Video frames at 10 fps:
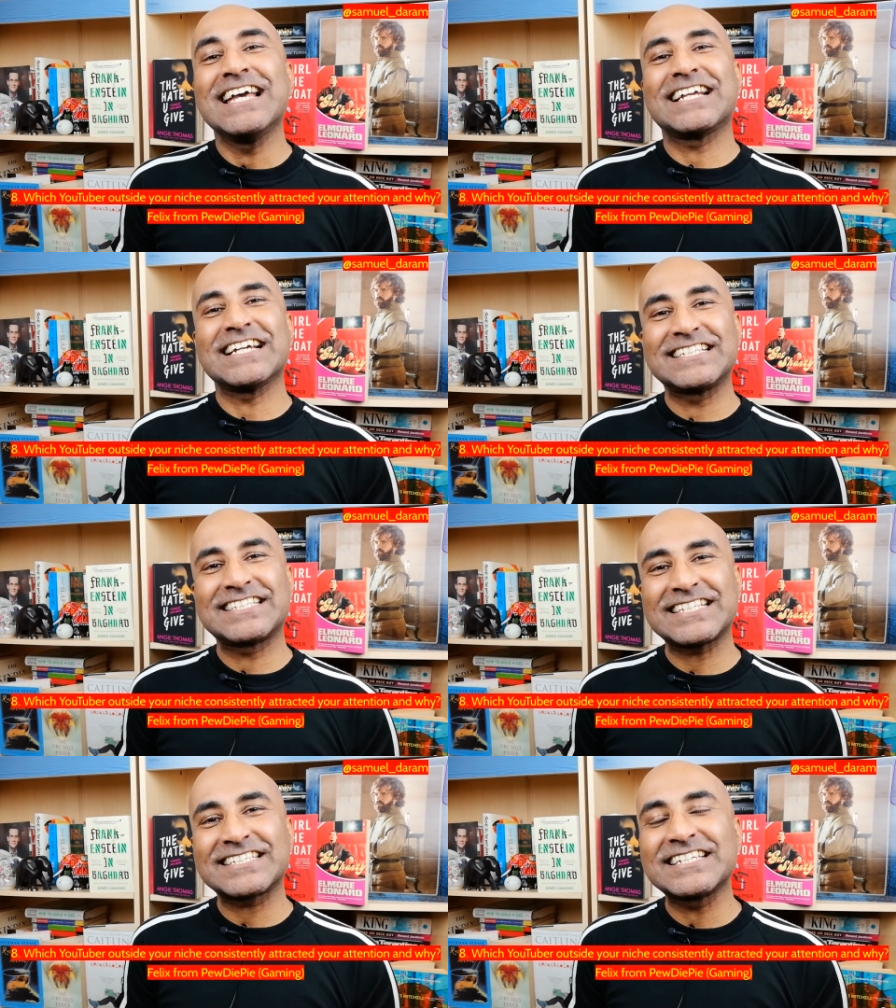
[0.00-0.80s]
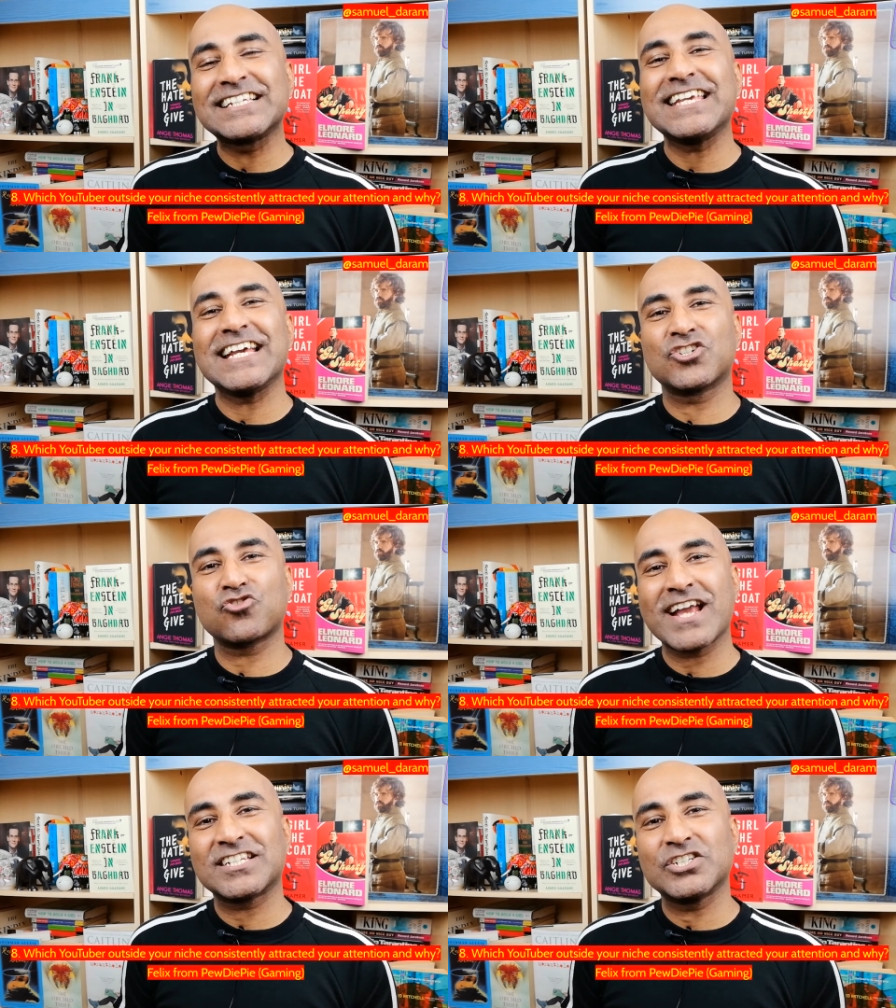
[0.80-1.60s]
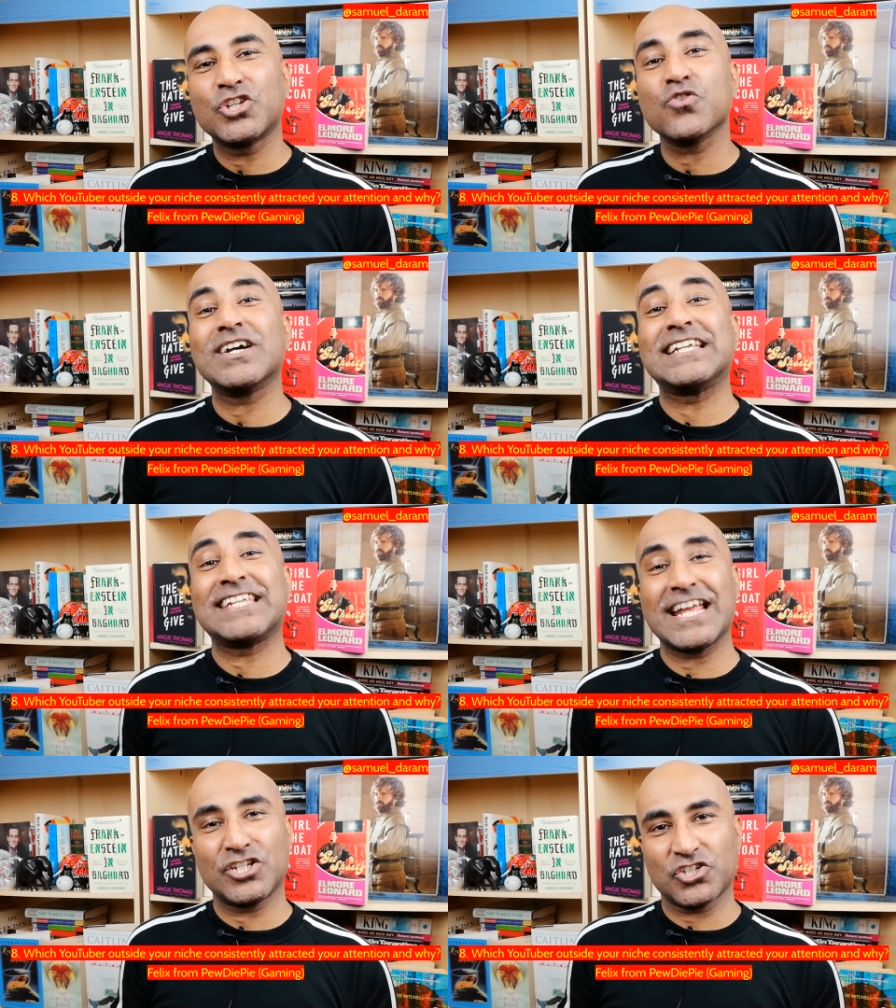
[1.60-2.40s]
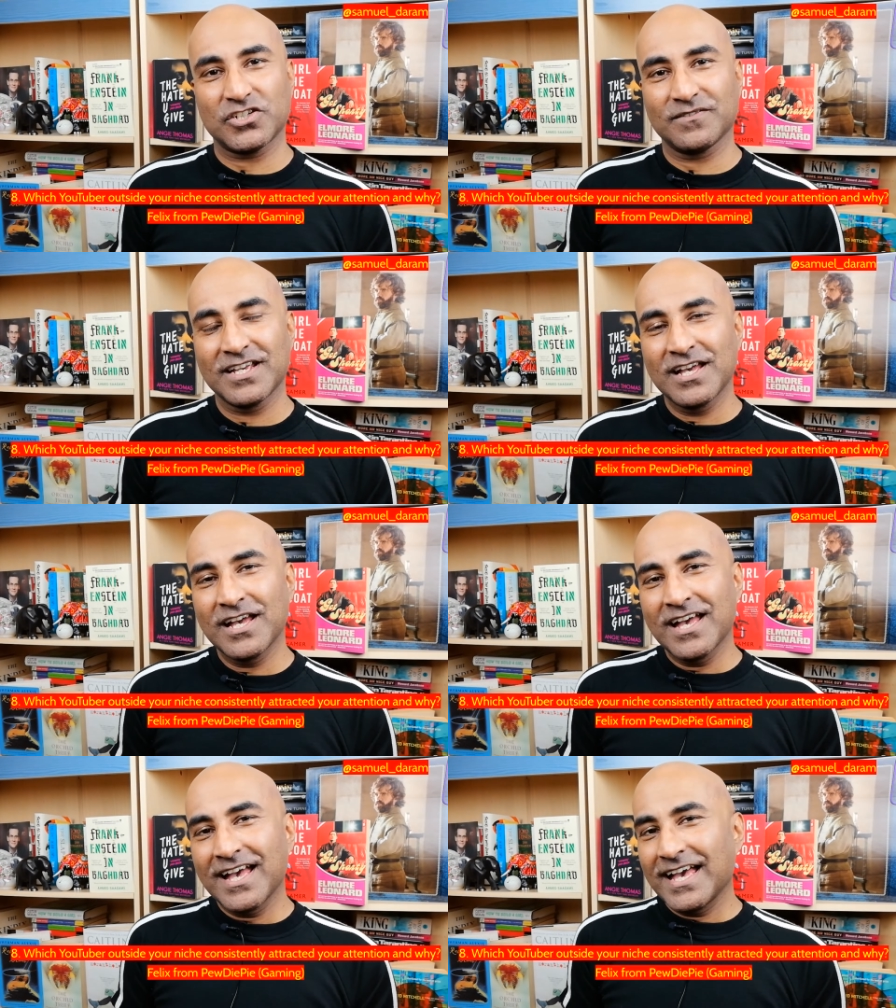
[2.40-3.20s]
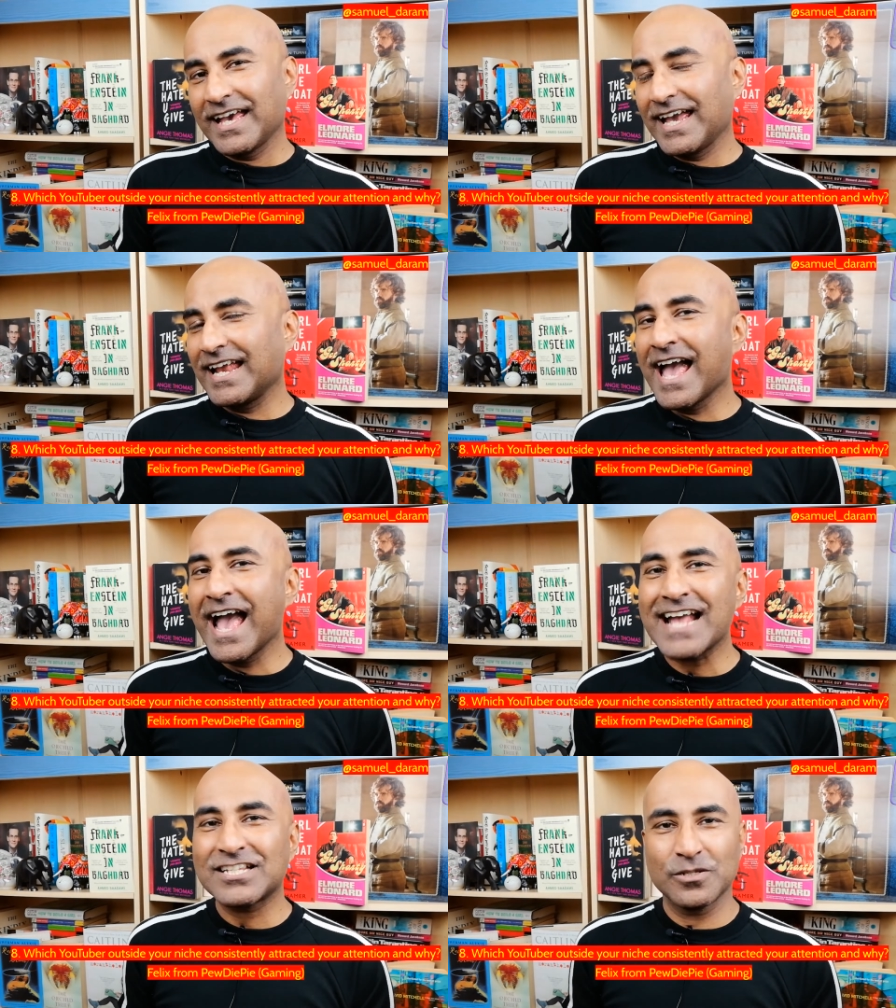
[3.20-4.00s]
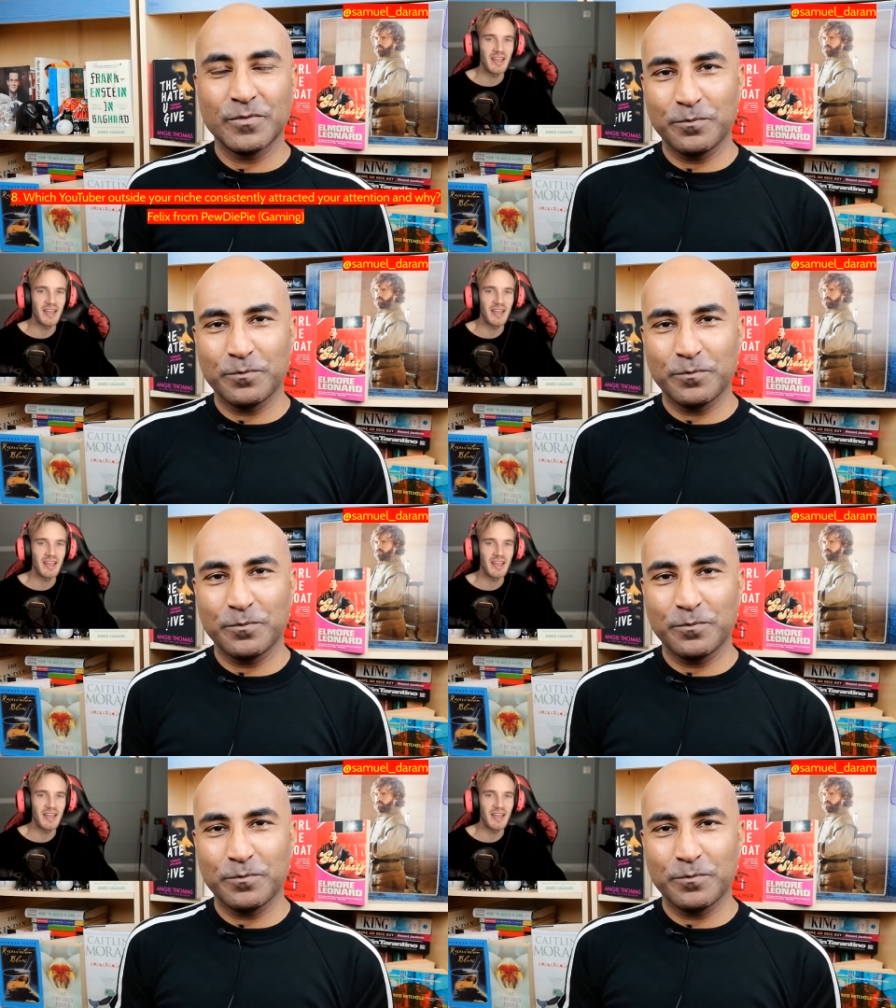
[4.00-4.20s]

consistently attracted your attention? It has to be